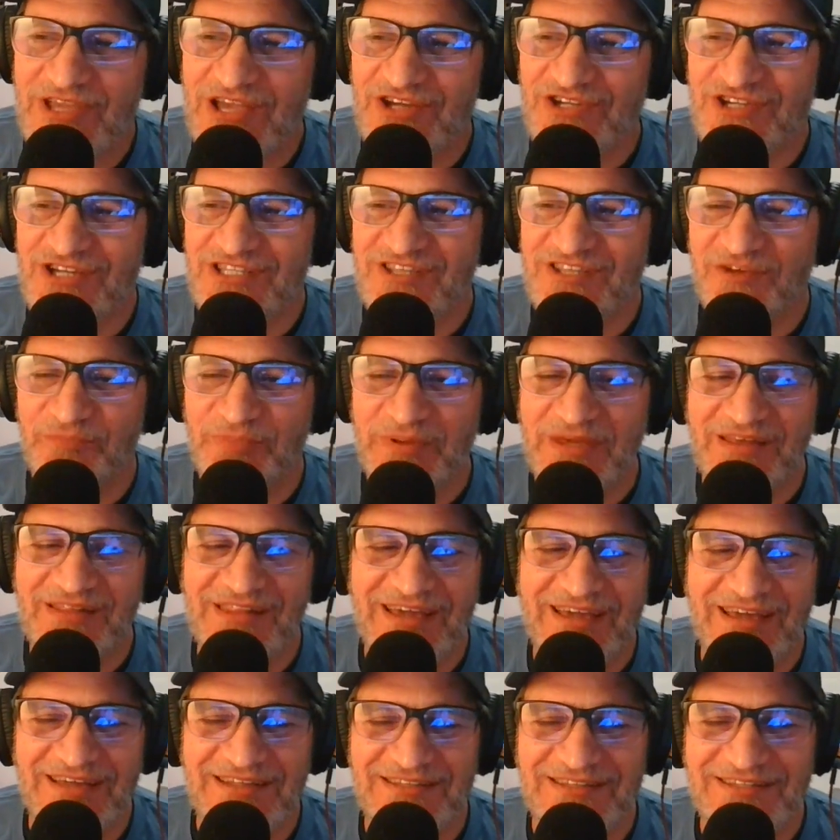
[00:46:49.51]
reputations of being
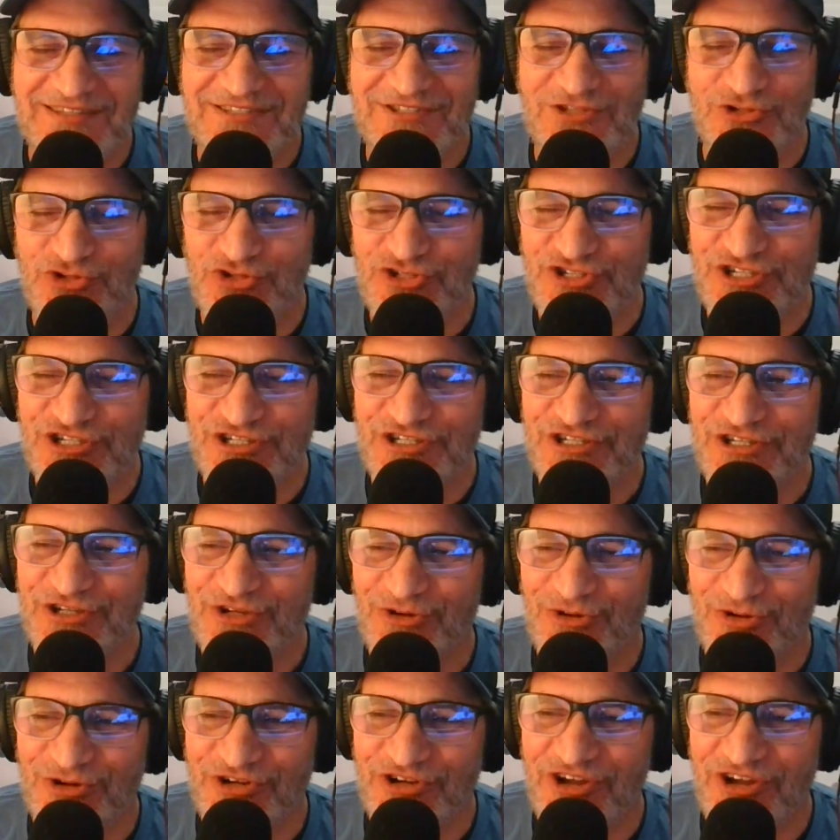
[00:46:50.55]
like a surgeon or